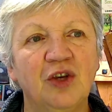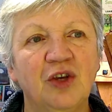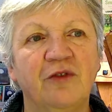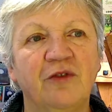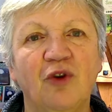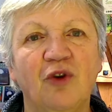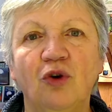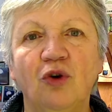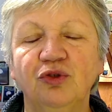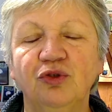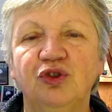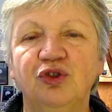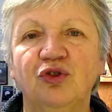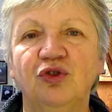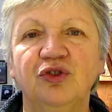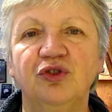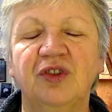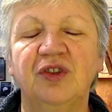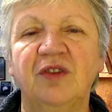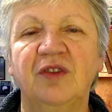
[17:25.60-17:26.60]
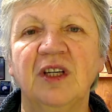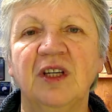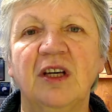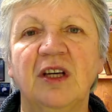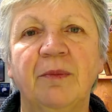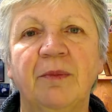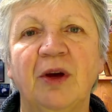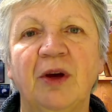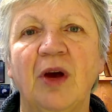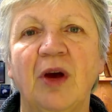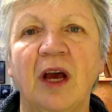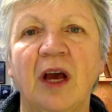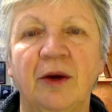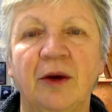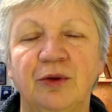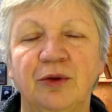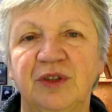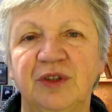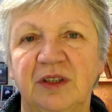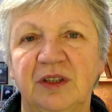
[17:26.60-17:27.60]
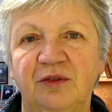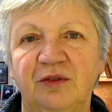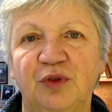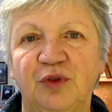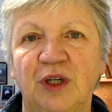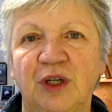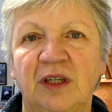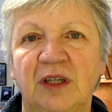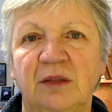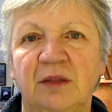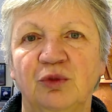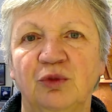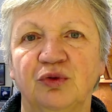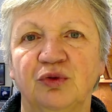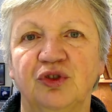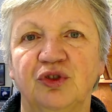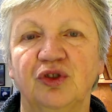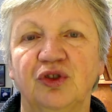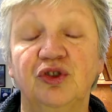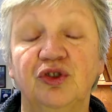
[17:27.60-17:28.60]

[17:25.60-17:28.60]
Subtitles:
You've also got to think about housing for animals.